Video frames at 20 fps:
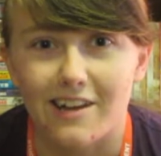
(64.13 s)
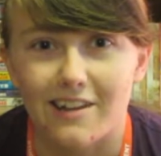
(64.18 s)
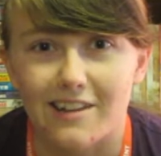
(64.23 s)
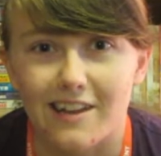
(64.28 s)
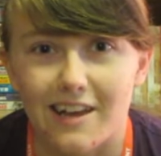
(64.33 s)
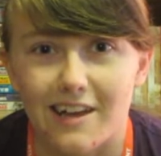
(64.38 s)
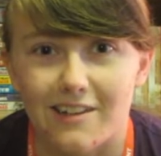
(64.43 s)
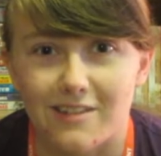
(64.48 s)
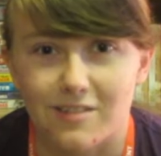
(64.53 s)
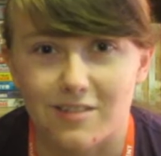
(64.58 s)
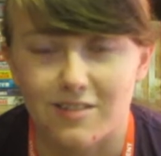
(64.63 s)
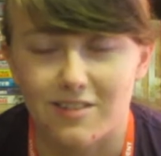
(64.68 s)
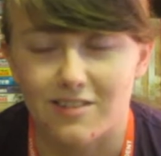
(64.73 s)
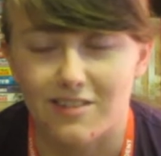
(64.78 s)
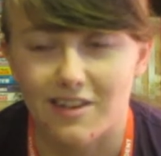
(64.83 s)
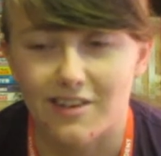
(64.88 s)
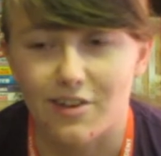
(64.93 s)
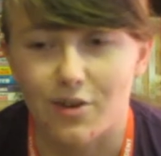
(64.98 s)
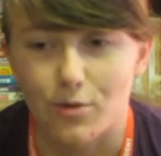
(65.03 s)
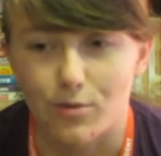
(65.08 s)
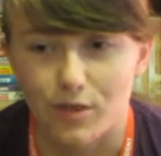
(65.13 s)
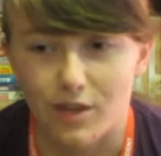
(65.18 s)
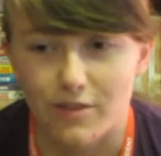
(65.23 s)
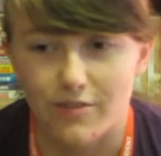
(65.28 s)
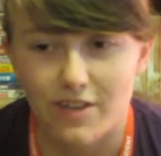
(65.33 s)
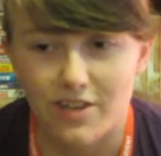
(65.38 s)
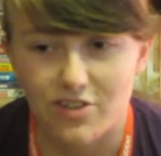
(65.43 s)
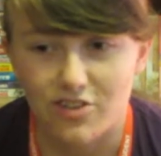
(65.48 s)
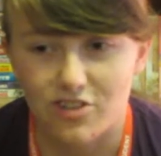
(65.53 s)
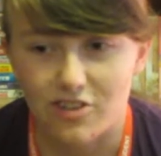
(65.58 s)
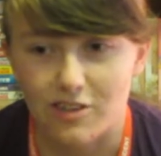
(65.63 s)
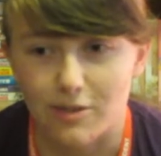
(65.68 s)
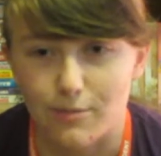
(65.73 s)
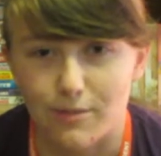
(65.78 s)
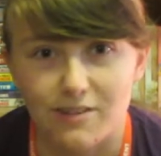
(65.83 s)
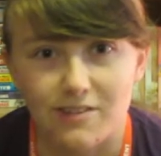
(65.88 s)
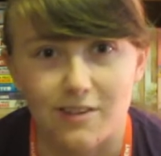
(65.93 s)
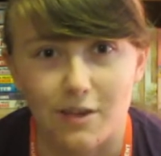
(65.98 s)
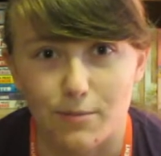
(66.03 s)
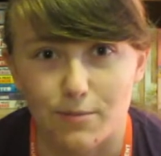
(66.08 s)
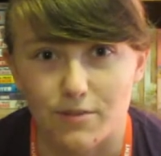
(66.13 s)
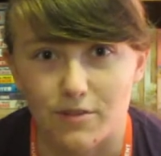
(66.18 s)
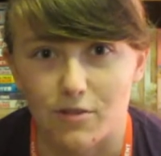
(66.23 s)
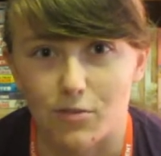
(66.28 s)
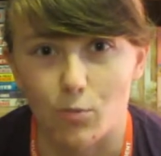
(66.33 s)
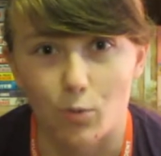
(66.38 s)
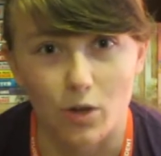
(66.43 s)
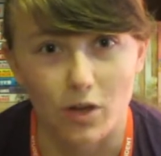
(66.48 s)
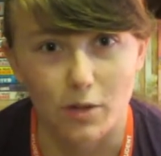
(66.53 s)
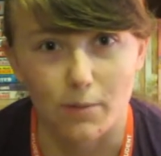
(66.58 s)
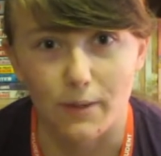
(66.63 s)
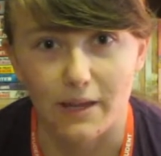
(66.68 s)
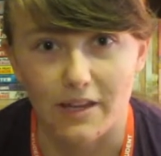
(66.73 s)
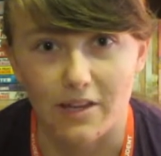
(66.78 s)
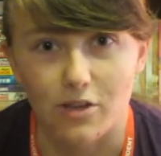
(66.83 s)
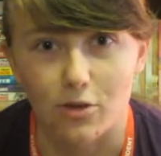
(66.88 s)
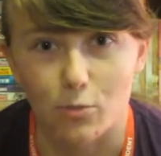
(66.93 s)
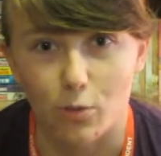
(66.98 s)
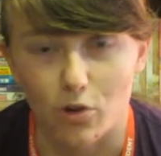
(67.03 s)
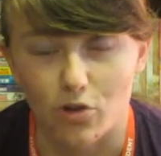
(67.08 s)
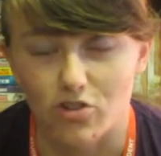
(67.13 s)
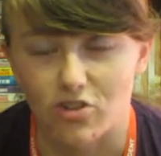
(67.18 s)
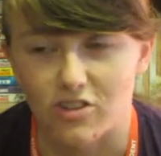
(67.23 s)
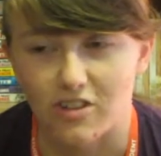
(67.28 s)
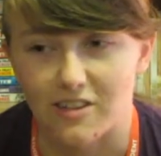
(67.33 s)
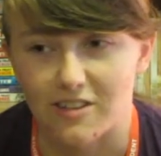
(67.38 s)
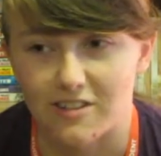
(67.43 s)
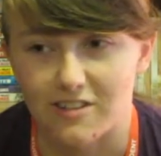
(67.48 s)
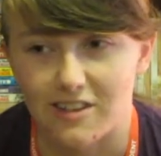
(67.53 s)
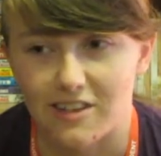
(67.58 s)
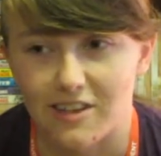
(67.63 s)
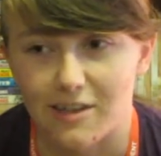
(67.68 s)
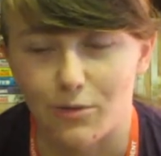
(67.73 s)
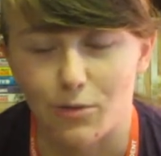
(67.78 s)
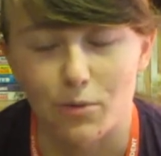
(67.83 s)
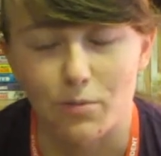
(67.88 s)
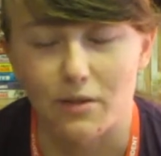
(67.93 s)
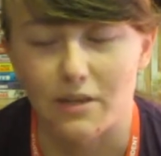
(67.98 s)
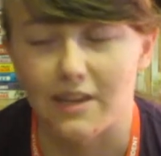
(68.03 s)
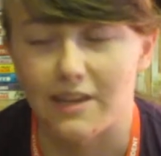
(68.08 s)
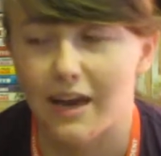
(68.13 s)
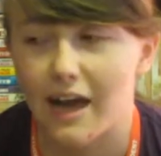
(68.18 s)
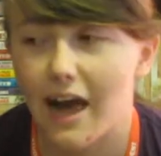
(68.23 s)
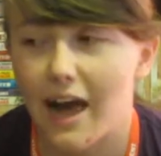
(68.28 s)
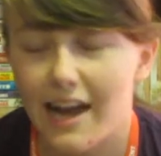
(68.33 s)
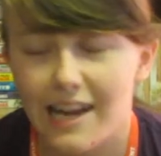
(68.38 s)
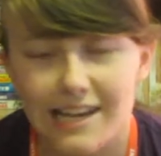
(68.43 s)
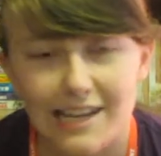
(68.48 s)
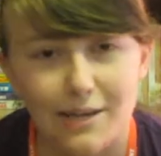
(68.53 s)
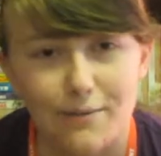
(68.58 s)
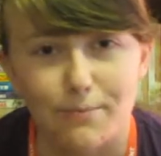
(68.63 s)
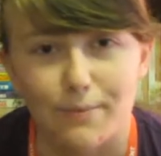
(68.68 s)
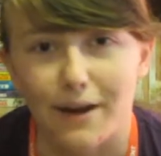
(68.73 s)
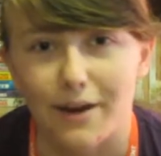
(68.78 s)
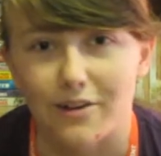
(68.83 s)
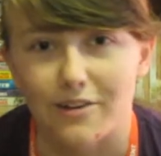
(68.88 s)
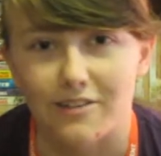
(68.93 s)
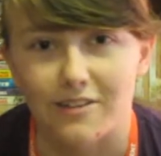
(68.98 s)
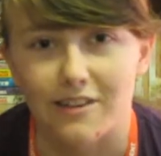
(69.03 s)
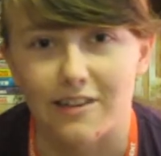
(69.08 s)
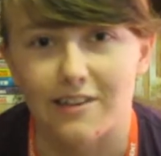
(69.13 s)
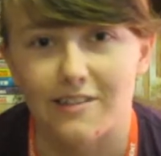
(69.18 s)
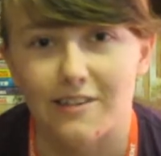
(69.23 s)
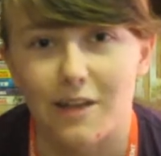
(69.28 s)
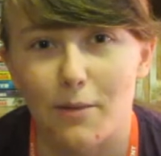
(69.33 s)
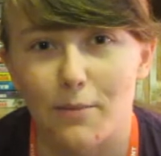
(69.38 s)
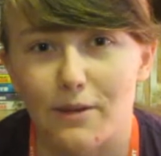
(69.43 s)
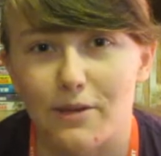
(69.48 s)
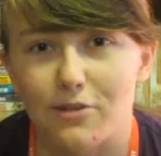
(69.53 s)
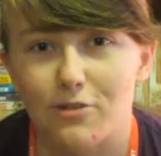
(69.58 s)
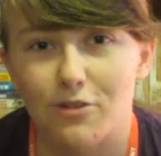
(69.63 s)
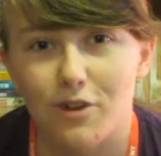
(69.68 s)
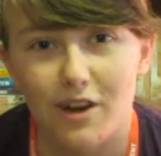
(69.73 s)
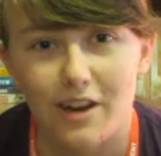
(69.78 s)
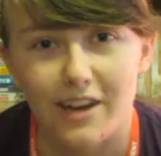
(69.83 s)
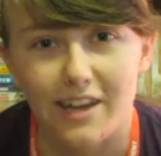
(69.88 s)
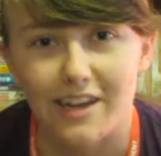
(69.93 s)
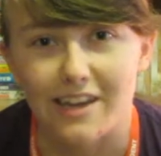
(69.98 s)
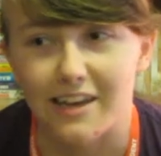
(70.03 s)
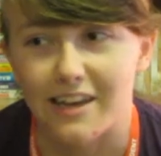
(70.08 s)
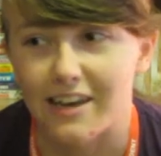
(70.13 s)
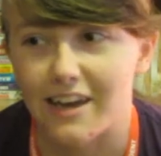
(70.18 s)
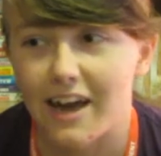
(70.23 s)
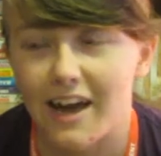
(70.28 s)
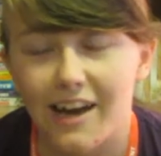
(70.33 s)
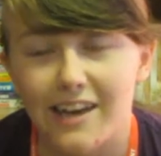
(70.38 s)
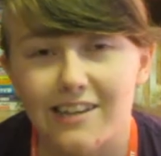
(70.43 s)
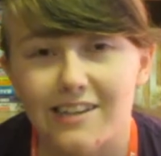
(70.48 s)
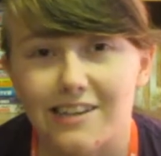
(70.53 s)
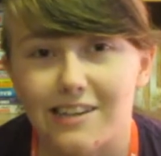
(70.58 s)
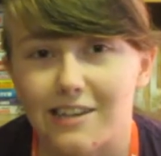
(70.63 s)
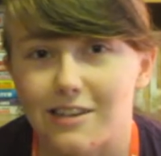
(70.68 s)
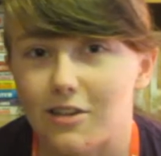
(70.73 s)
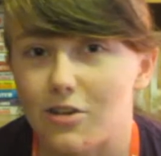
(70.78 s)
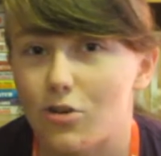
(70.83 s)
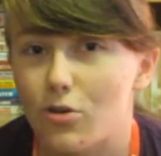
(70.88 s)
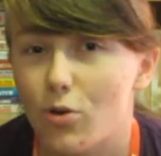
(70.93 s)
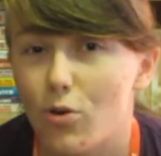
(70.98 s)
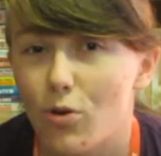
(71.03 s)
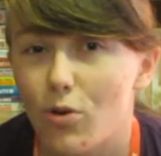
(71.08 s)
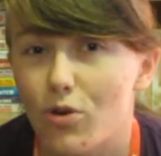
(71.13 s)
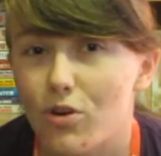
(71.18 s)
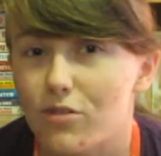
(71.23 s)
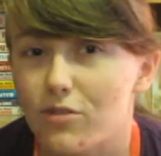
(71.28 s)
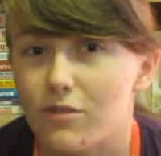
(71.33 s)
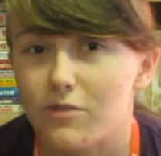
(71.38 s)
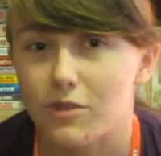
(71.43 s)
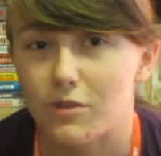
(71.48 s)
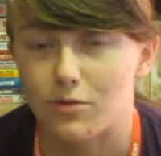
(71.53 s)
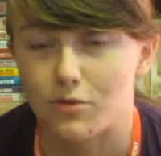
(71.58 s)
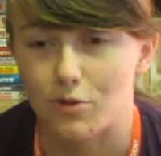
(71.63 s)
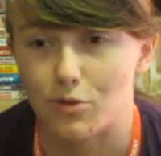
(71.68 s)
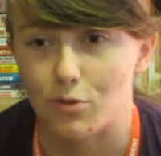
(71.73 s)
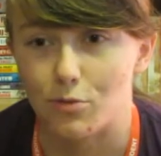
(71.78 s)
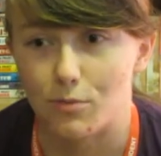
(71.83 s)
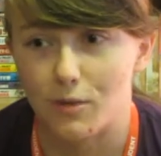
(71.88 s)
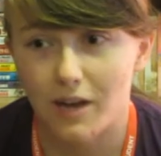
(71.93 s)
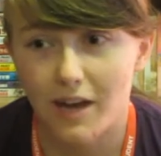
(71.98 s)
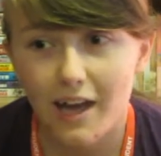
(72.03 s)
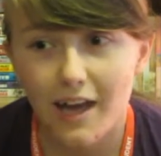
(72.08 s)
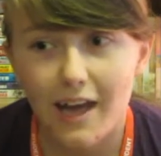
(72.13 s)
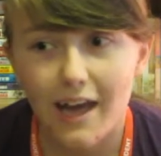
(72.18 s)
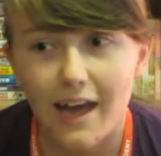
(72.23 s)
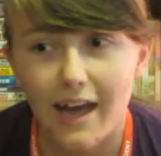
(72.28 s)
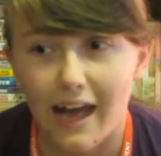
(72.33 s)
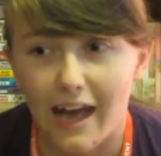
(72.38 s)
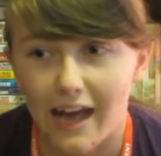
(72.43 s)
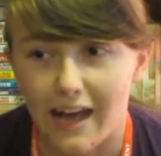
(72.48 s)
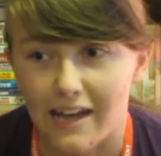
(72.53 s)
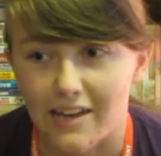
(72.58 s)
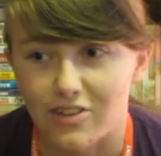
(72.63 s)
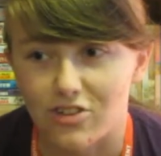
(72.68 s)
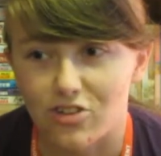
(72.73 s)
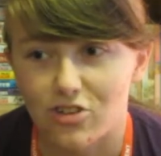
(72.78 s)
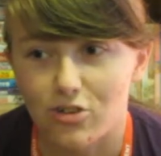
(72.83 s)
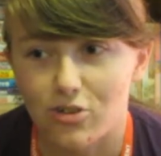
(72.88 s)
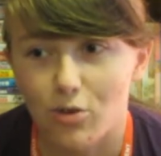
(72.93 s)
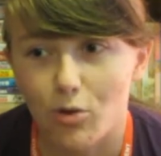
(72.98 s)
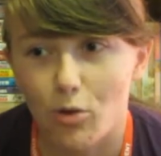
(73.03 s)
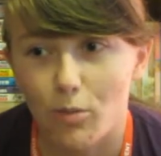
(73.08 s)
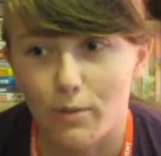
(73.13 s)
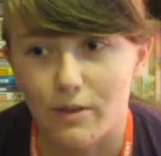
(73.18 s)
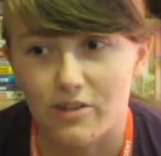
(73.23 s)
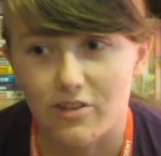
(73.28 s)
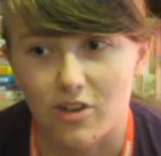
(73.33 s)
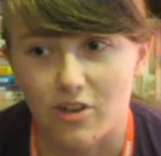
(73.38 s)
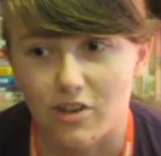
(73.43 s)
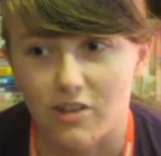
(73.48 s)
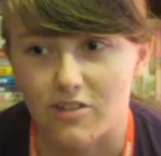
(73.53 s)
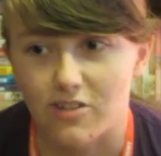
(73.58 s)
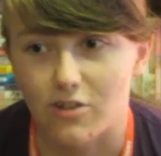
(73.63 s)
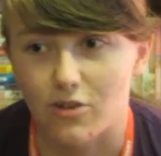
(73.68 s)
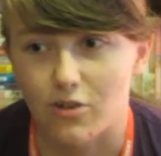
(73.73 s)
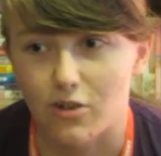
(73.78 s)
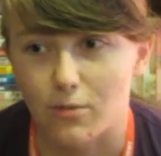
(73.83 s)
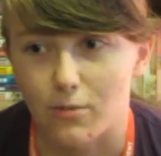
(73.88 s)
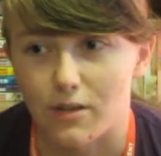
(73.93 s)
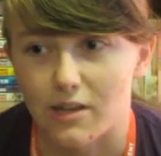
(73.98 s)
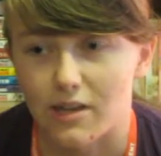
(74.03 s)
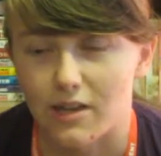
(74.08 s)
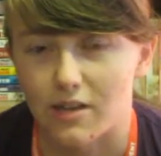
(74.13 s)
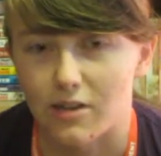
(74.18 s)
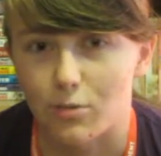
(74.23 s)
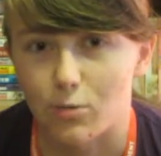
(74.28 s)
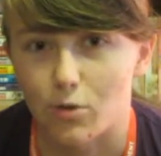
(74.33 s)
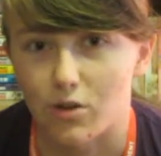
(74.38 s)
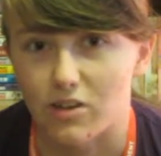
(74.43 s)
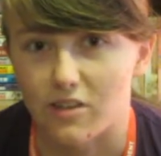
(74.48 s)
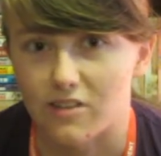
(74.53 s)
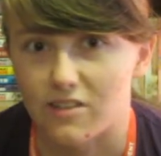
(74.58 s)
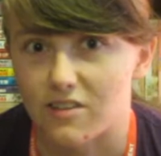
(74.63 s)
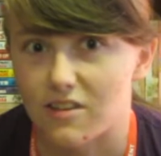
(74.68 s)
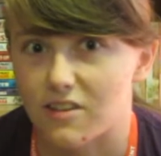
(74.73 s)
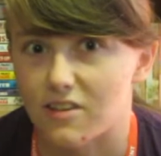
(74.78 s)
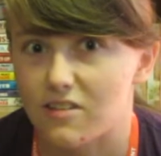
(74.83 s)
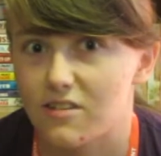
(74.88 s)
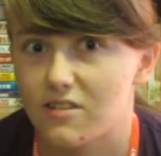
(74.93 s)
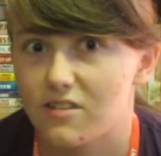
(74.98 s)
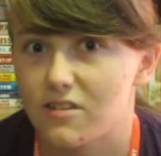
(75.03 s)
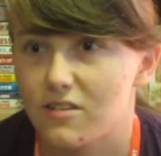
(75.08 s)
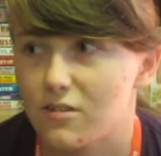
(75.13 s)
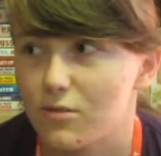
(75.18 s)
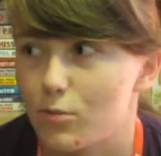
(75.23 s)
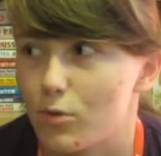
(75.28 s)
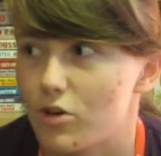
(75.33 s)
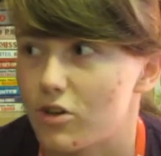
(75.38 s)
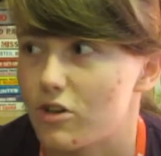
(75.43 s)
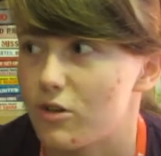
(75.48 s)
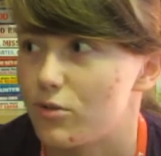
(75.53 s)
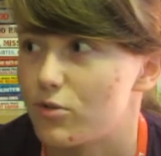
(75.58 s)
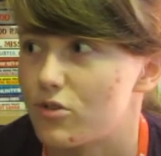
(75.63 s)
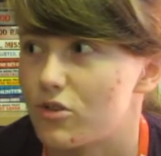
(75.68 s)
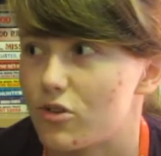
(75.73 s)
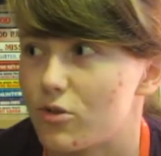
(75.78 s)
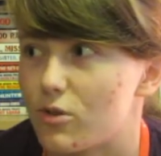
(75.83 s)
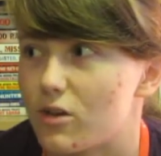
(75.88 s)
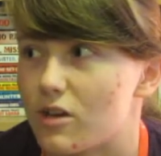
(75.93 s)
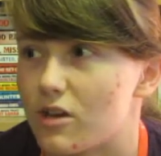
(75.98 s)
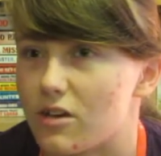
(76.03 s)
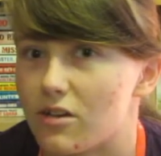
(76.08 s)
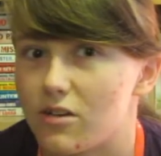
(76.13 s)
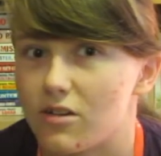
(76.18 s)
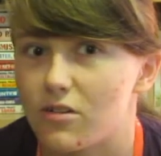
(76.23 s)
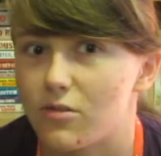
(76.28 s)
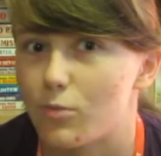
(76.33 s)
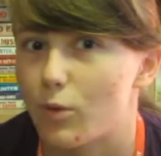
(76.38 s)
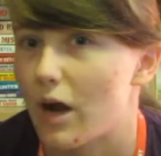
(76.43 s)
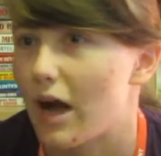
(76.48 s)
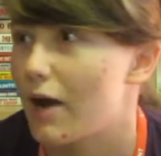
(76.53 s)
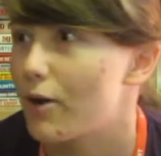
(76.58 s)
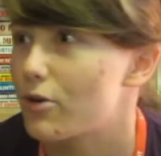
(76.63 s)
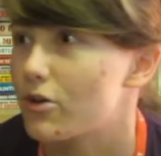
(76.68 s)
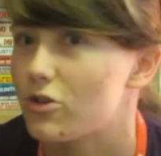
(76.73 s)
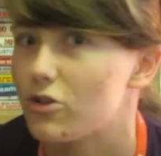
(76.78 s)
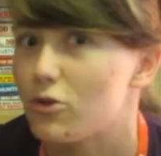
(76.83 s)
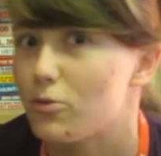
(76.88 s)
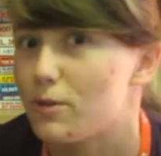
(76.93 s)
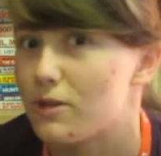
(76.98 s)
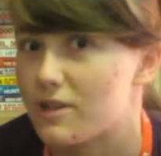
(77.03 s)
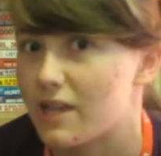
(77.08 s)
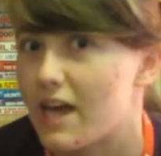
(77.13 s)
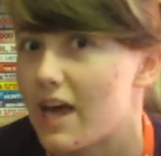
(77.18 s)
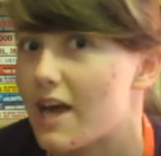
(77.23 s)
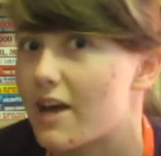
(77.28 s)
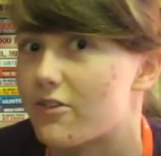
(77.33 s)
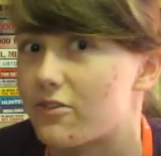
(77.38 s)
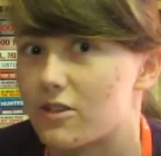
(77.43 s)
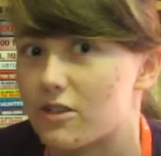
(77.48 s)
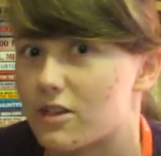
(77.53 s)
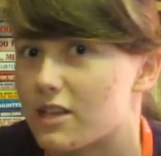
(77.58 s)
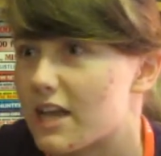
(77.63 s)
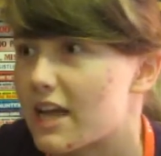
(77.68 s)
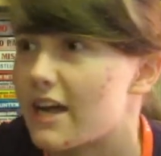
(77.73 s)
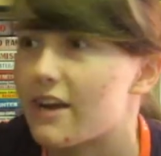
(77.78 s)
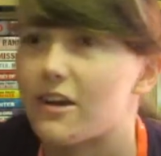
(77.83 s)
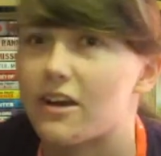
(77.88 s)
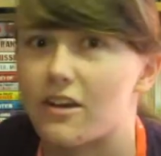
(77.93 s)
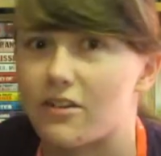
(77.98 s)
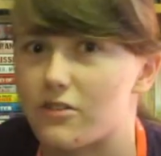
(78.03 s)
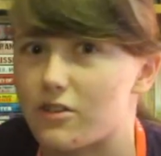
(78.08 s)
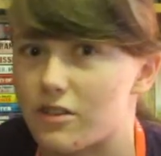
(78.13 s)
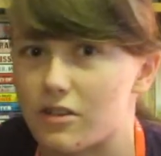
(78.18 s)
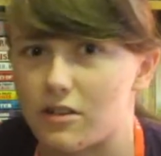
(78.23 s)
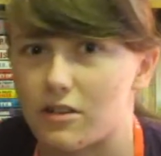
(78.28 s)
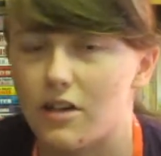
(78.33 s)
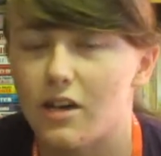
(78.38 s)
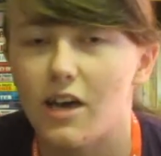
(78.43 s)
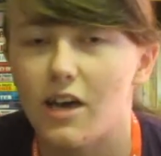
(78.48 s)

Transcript: class, because I know that eventually Miss Gibson will make you watch this and it will be highly embarrassing because I'll be crying and hiding at the corner of the room and you'll all be turning to look at me like, what is this? What are you doing? Well, how can you be there and there? And